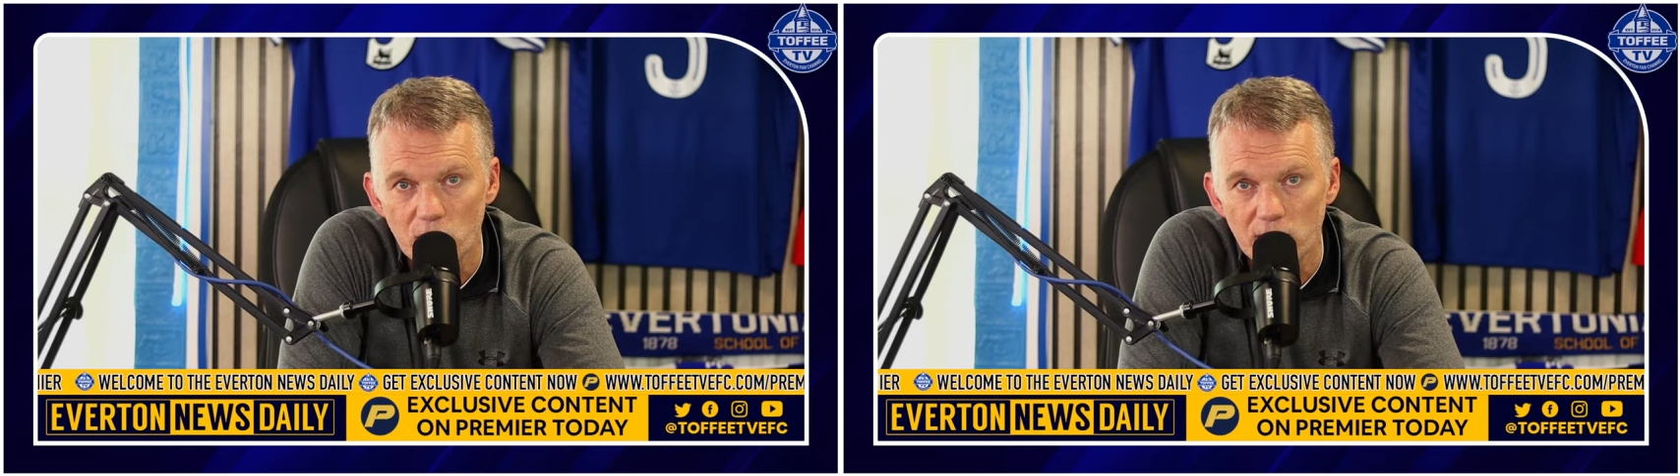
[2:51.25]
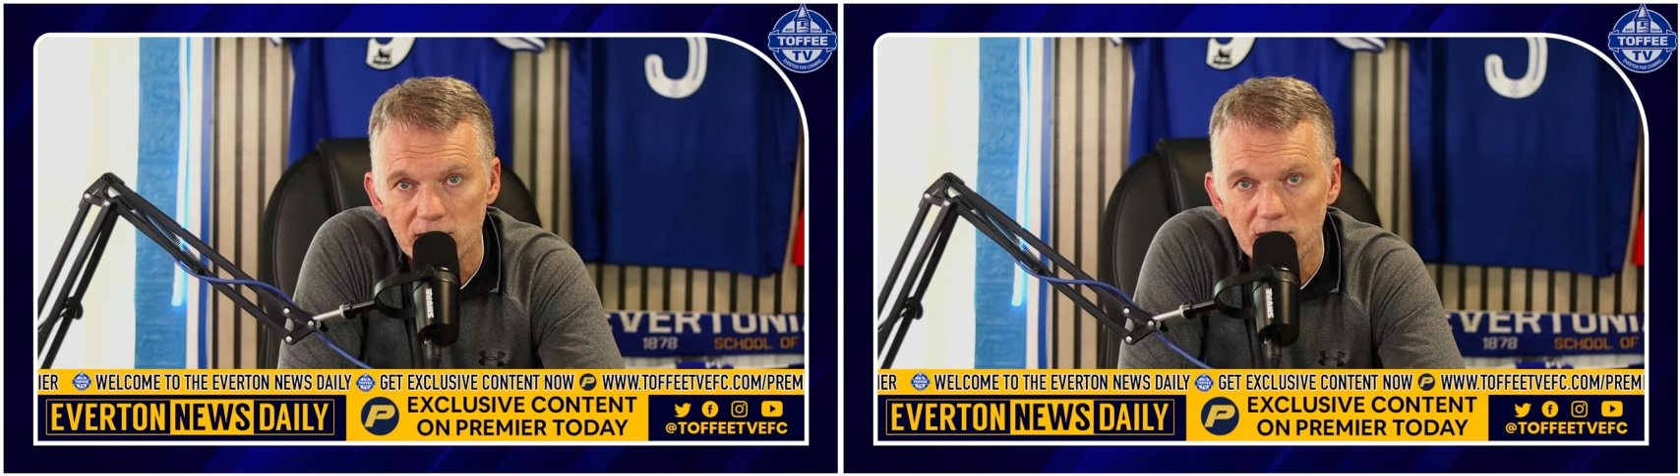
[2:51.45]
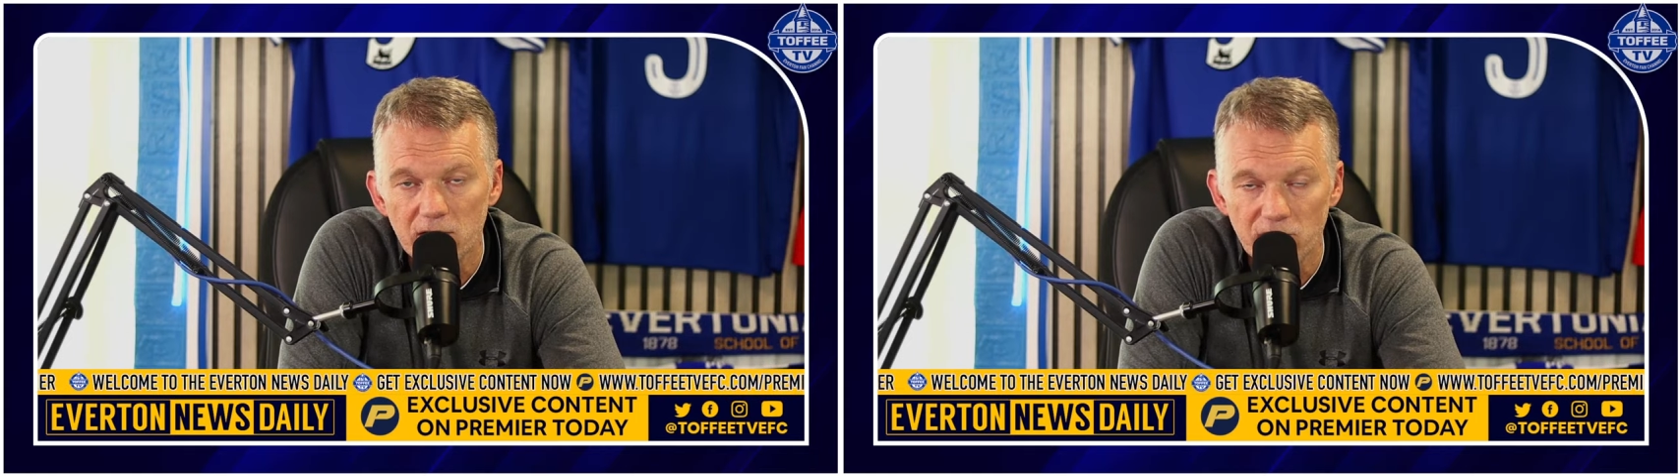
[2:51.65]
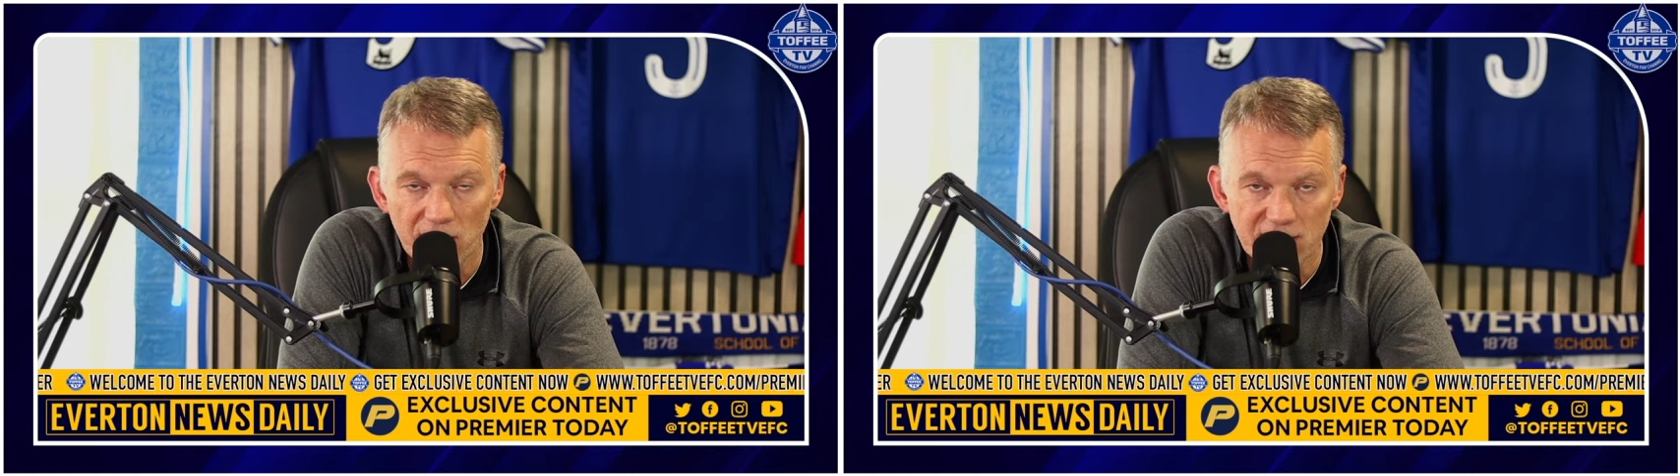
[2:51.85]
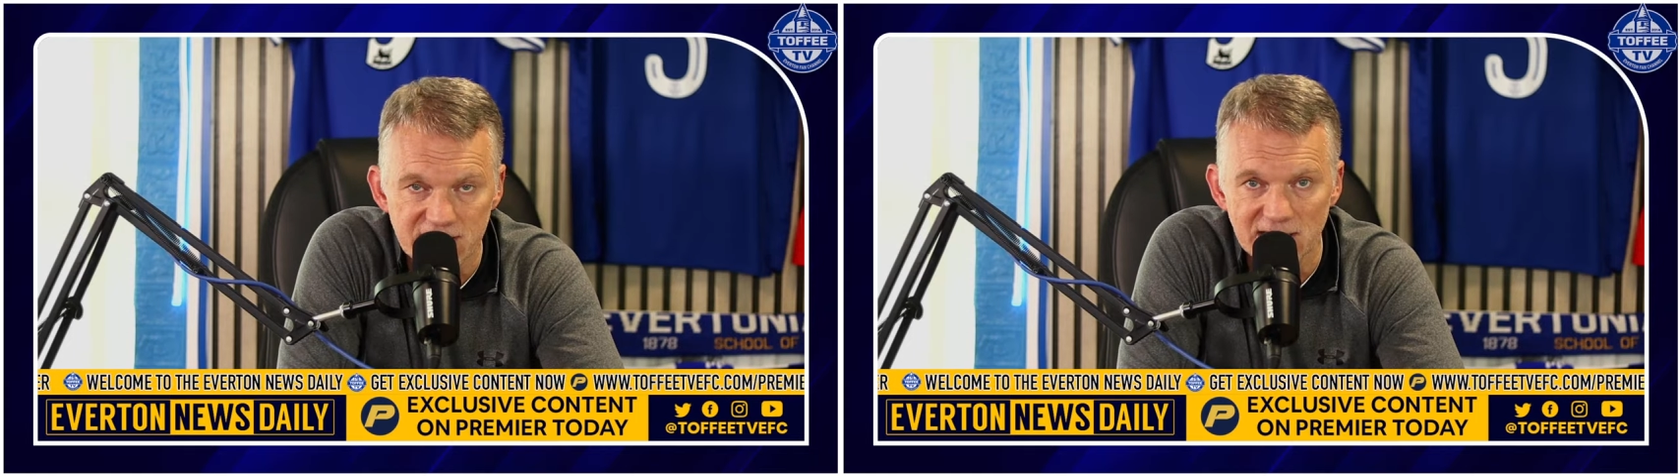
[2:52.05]
and
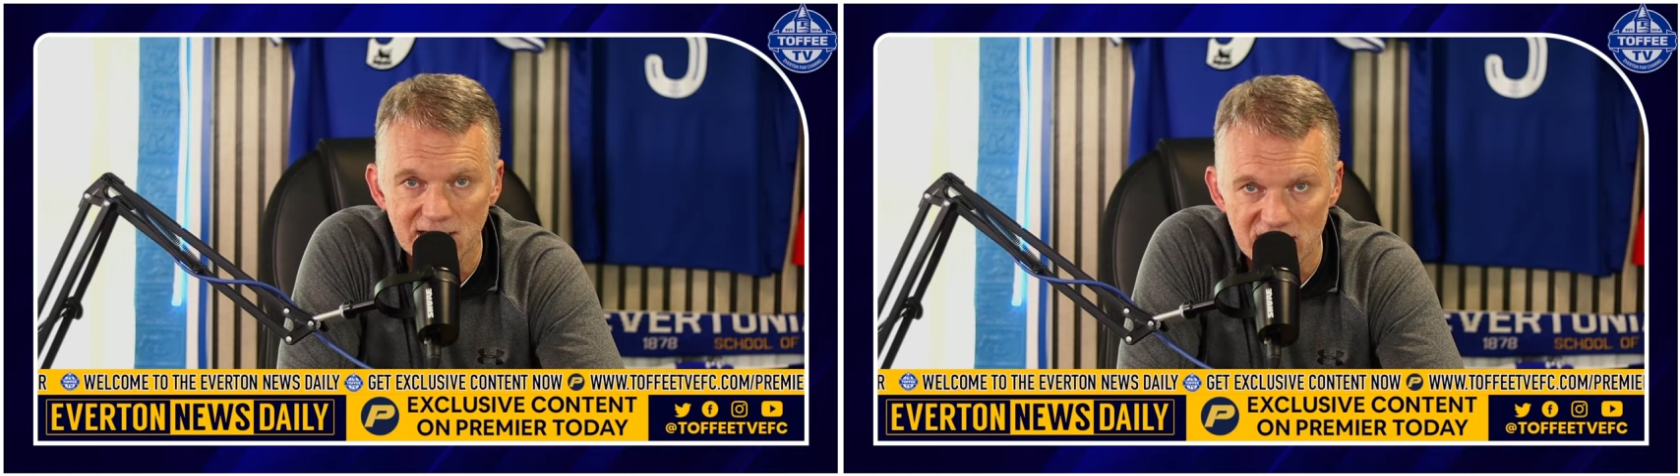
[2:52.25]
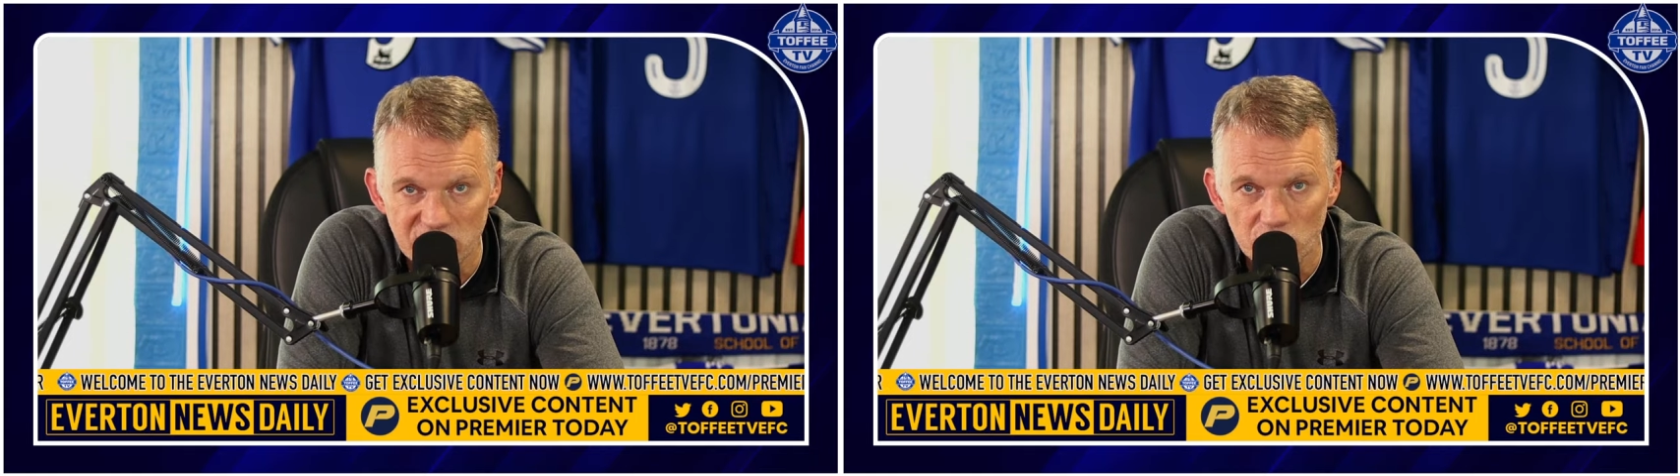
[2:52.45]
Philogene is